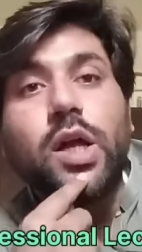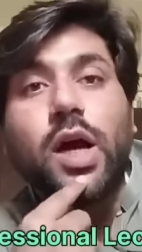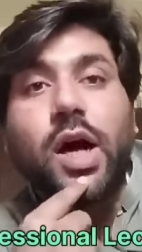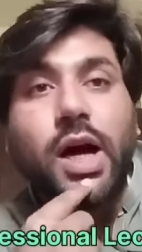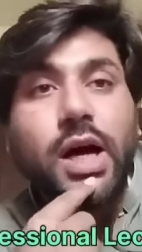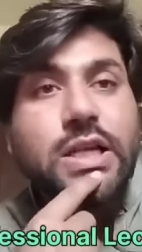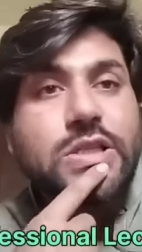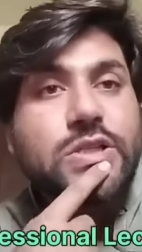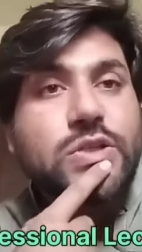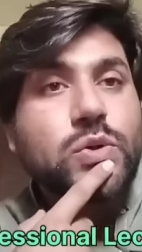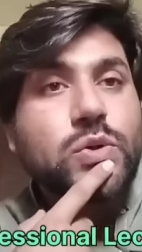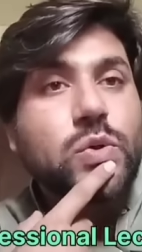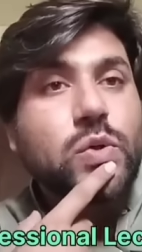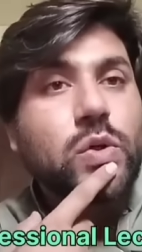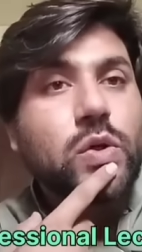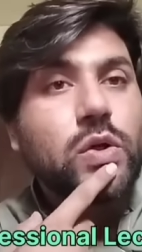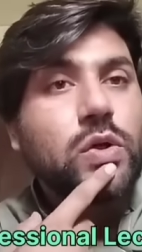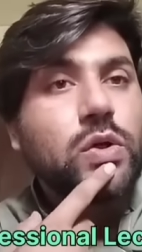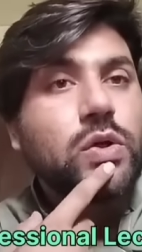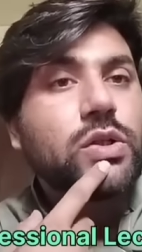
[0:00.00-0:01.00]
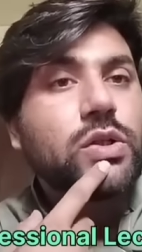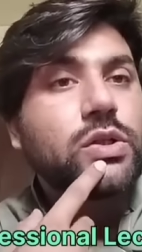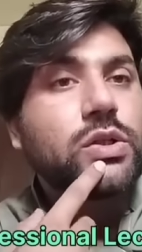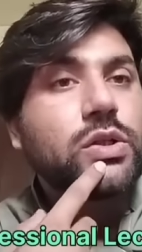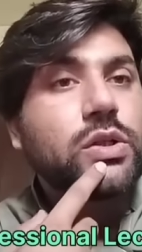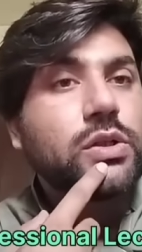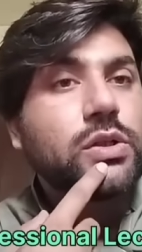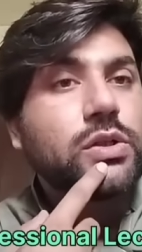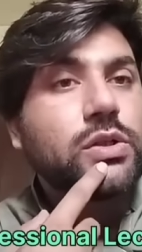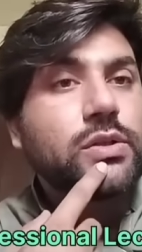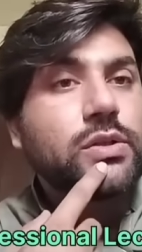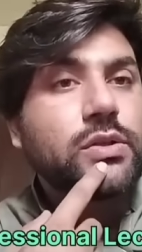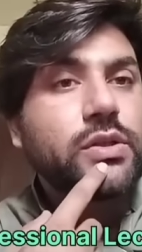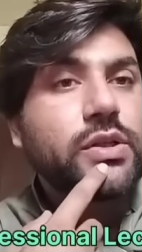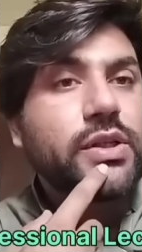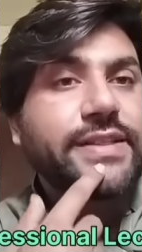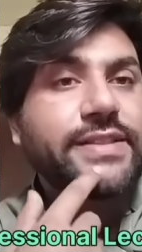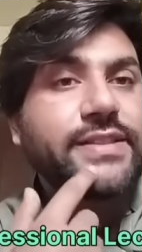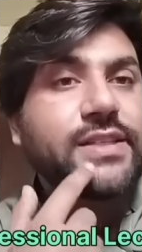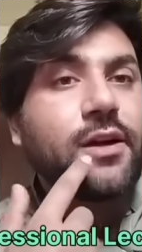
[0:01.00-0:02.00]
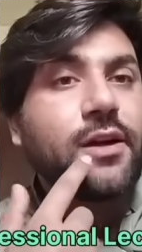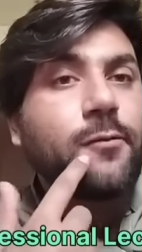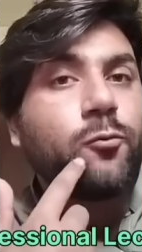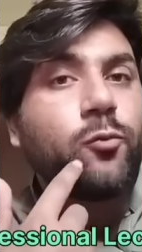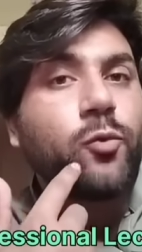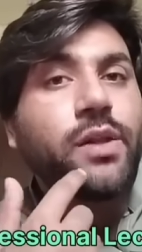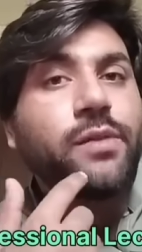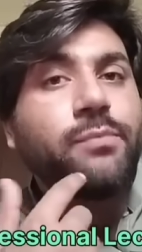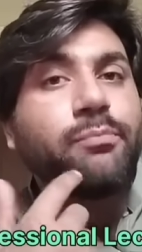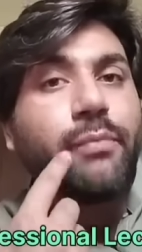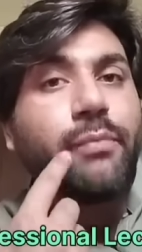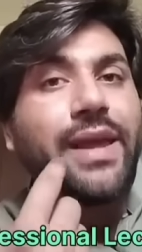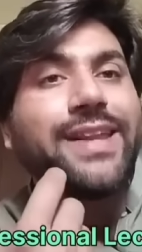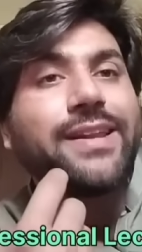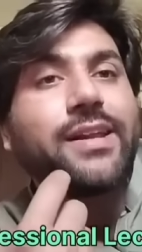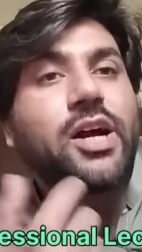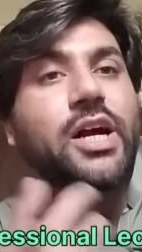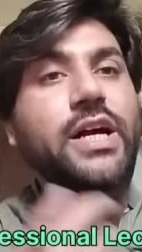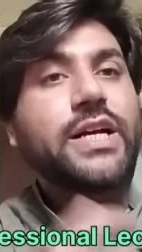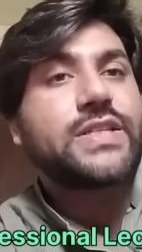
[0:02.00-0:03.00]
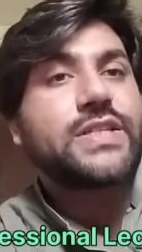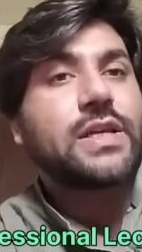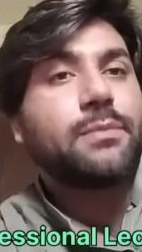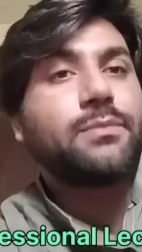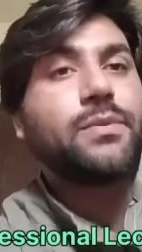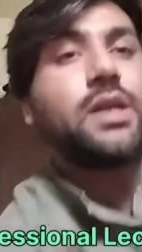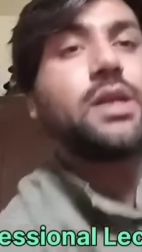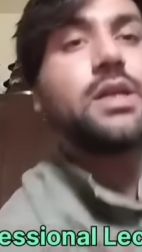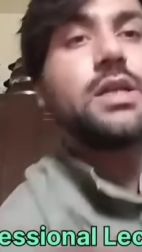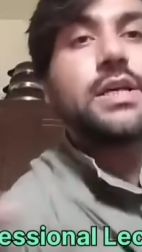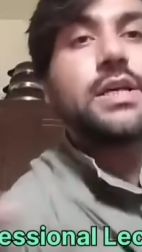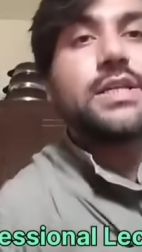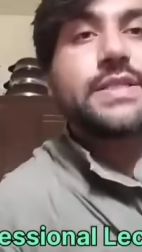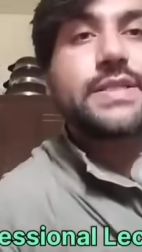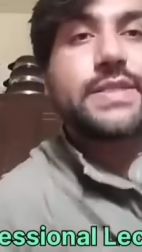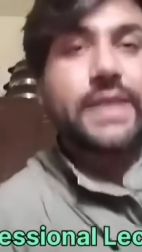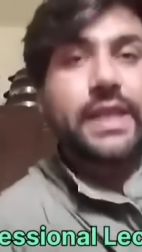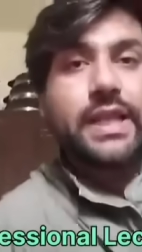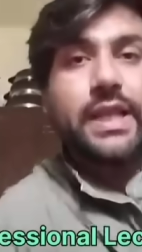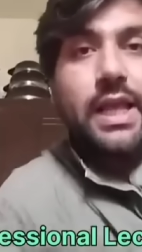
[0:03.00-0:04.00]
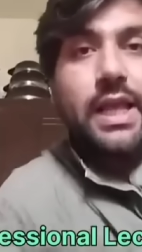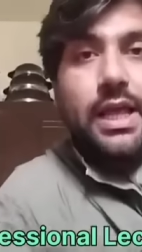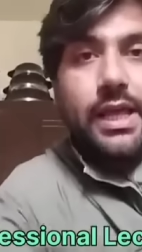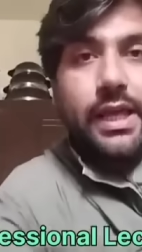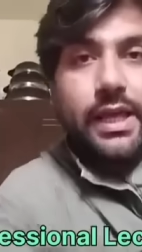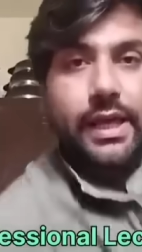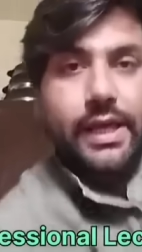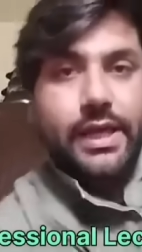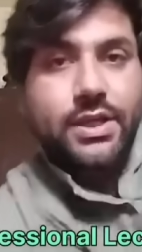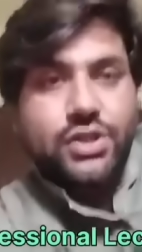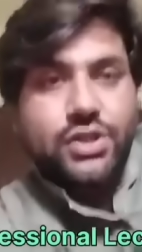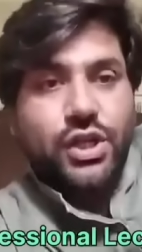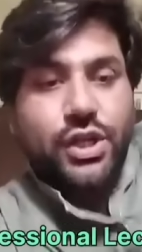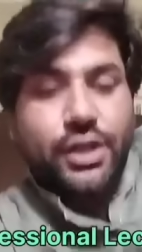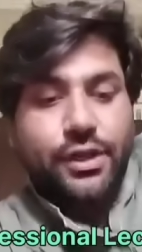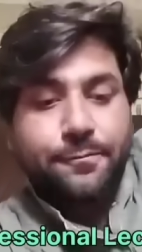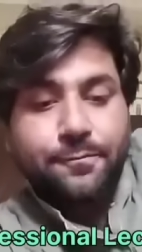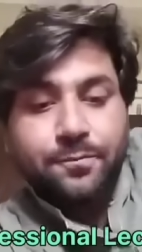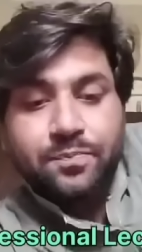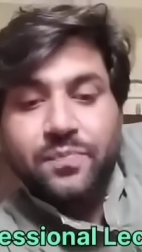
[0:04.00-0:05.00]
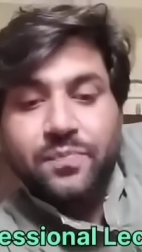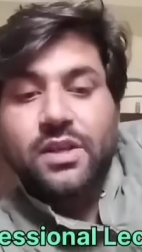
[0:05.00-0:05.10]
also is the one main cause of the cell injury.